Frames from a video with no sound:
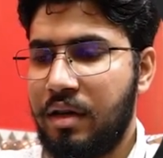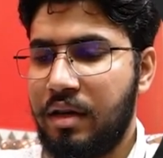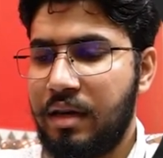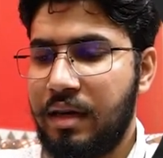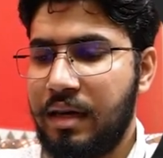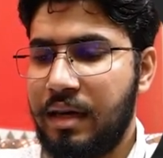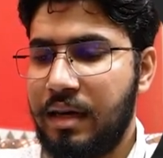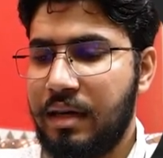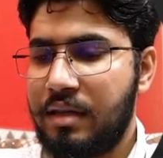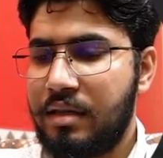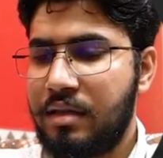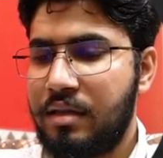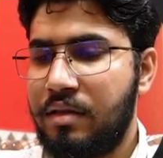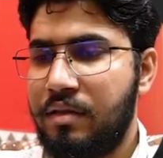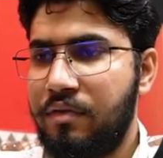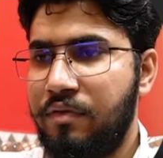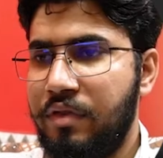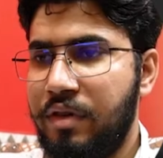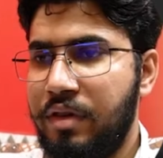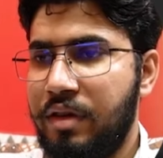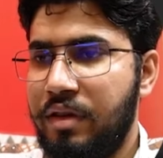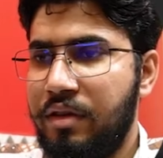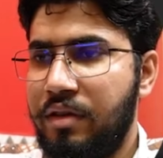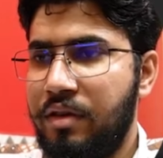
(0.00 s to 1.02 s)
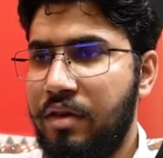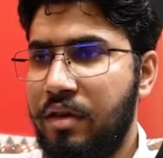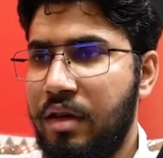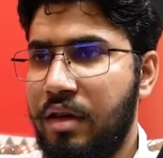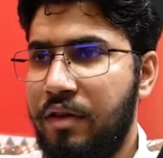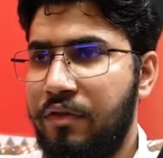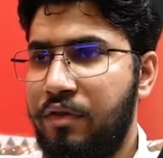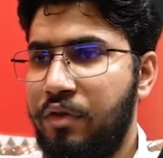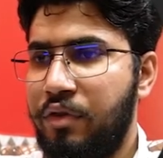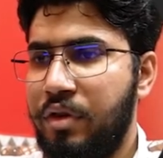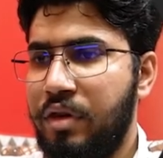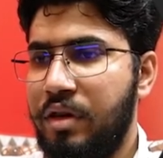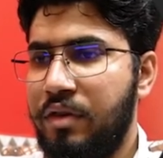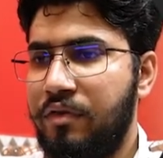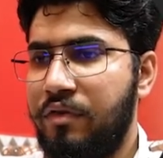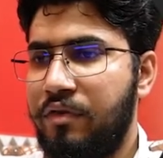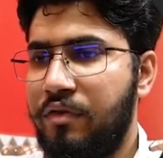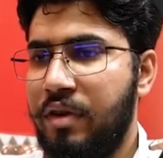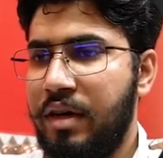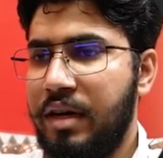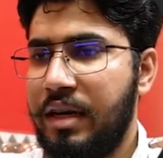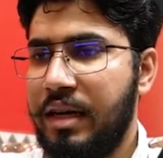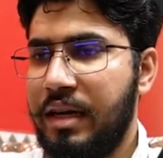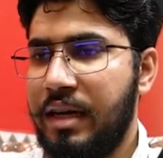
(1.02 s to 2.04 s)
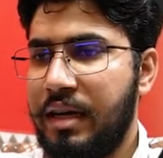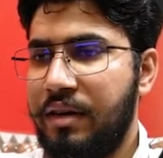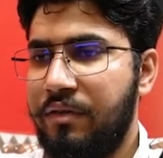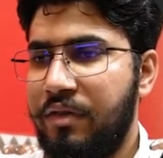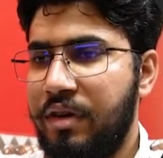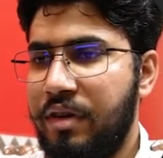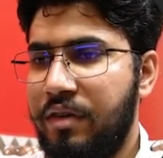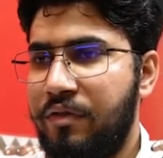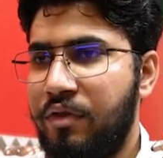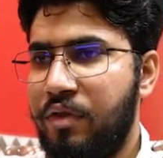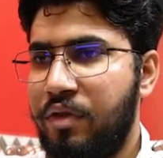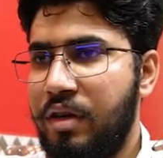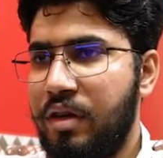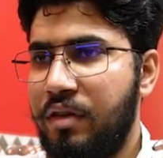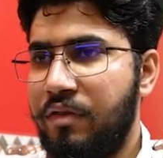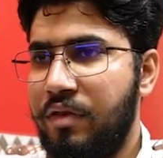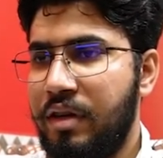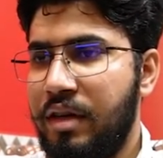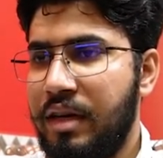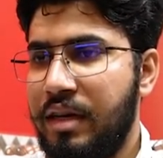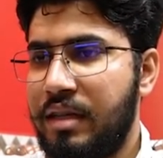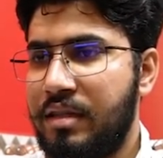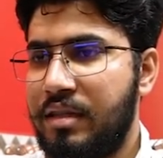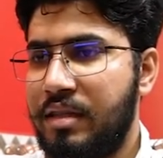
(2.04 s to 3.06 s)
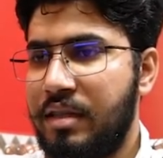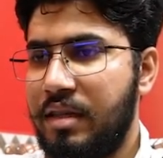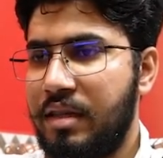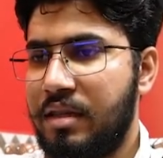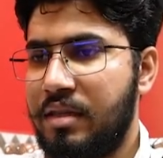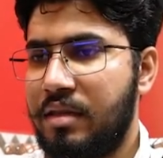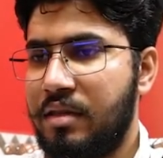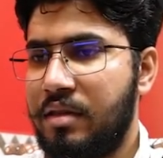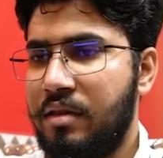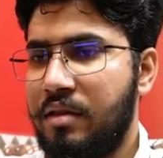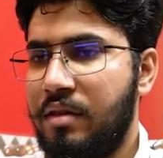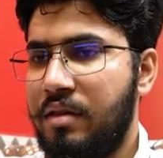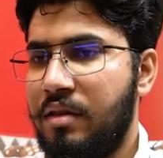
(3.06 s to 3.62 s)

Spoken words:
x, we have to give y, and we have to give x test.